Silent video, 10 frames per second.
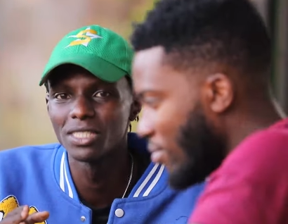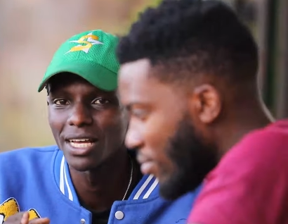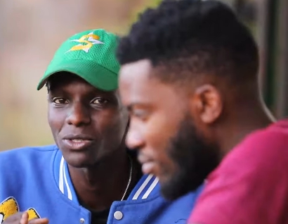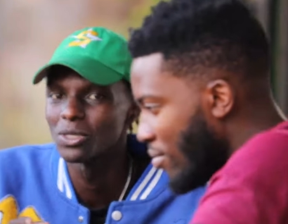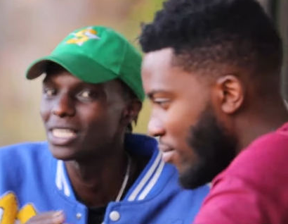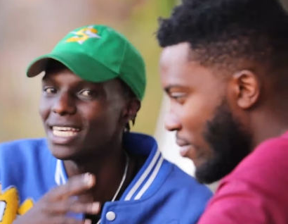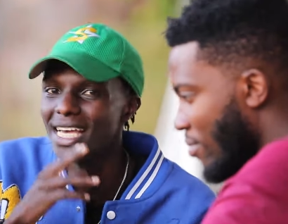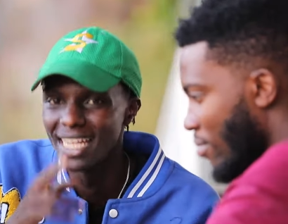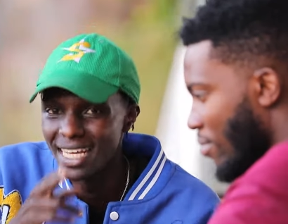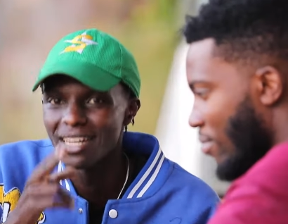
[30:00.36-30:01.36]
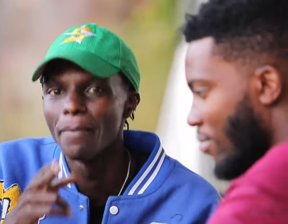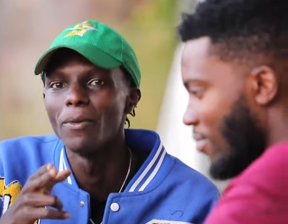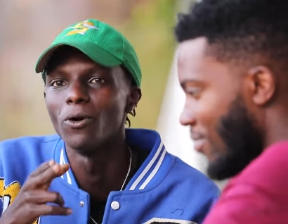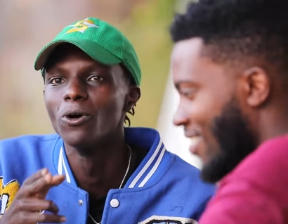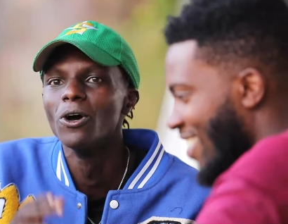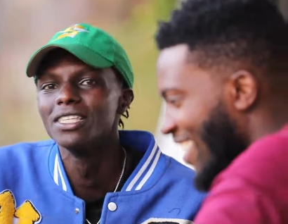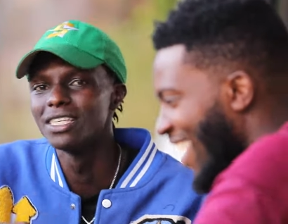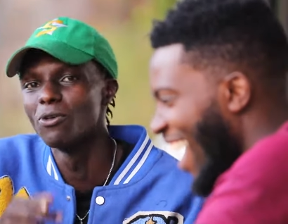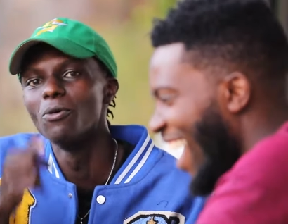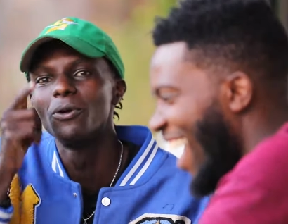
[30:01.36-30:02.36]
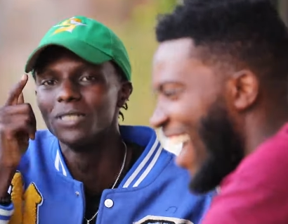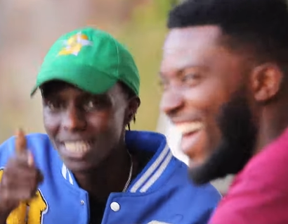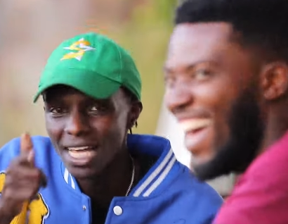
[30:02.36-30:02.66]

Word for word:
Speaker 1: zazo kihereramo njya ahubwo